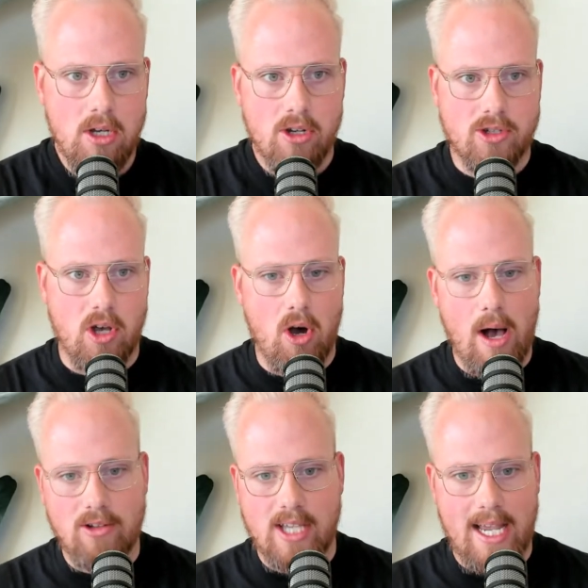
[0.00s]
So
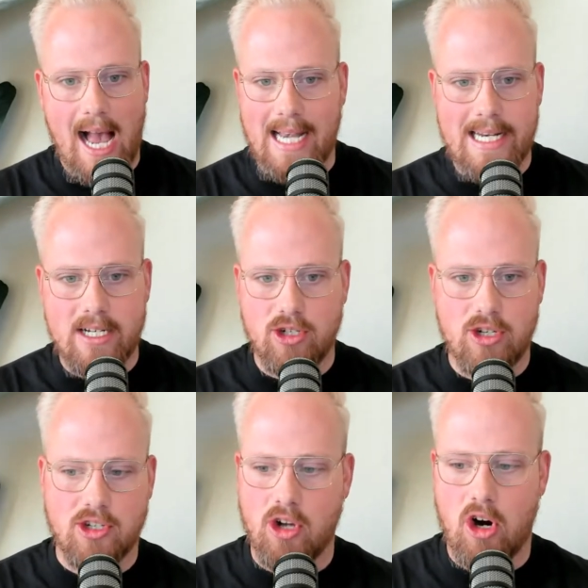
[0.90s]
I was like, I need to
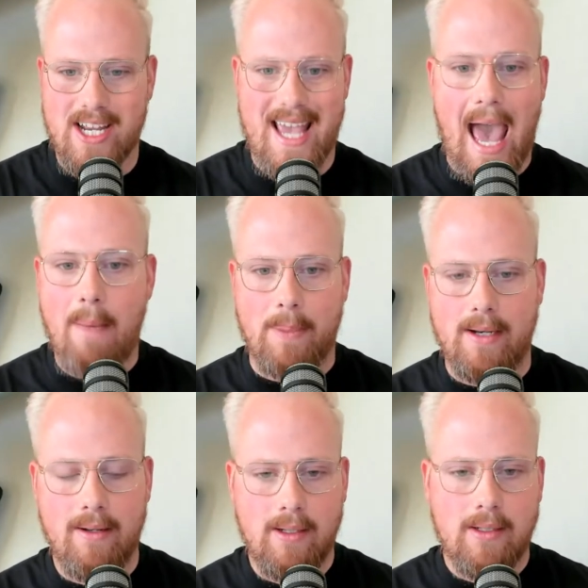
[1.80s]
just start yapping.